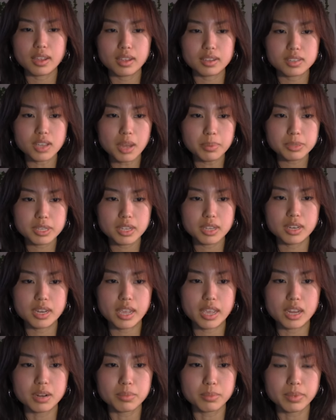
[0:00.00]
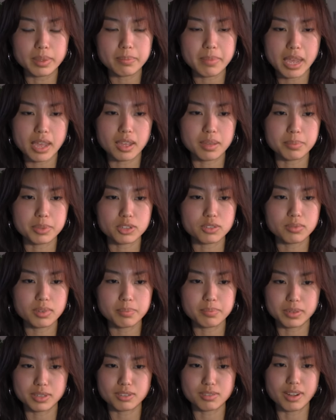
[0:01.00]
Top 10 anime
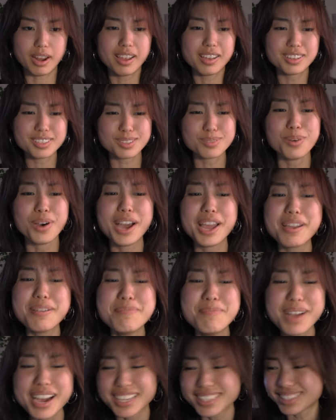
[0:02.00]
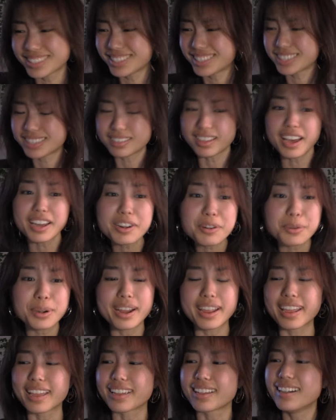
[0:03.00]
betrayals. Why am I
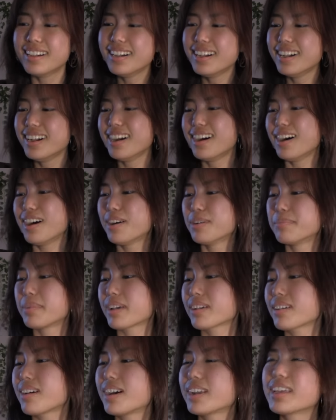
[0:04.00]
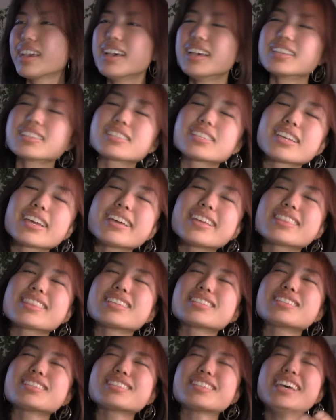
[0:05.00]
stuttering? Oh my god. See,
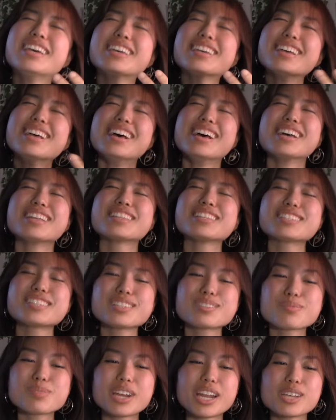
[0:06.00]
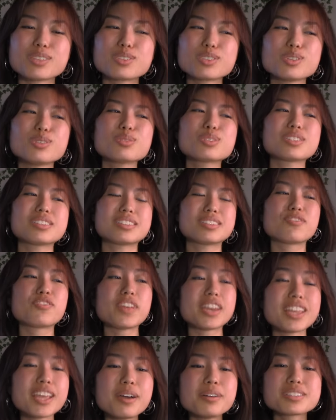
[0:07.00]
this is when I do
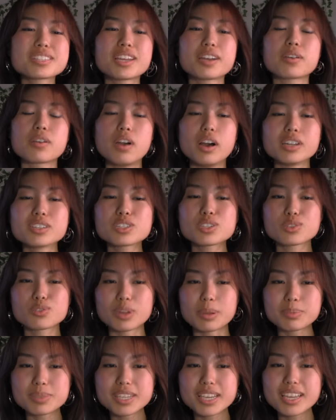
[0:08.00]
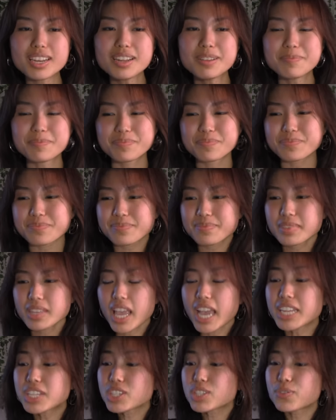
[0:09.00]
videos that are unscripted.
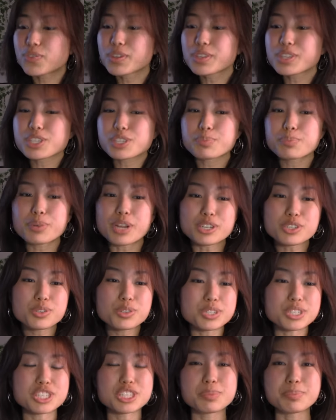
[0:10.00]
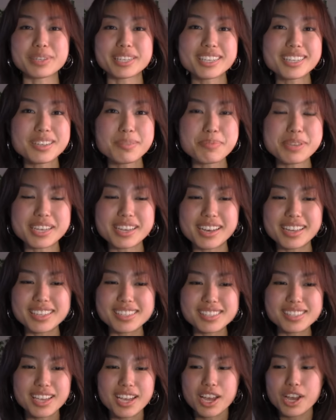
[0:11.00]
I just feel this pressure to speak
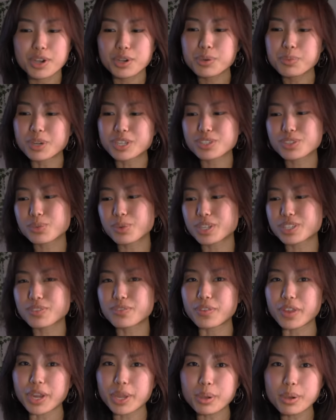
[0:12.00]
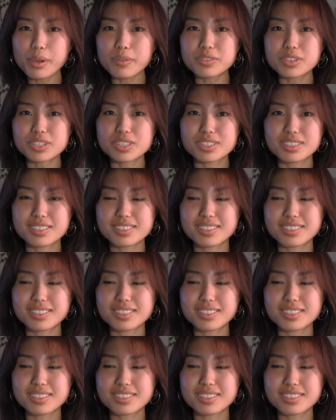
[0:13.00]
because who wants to watch a video of just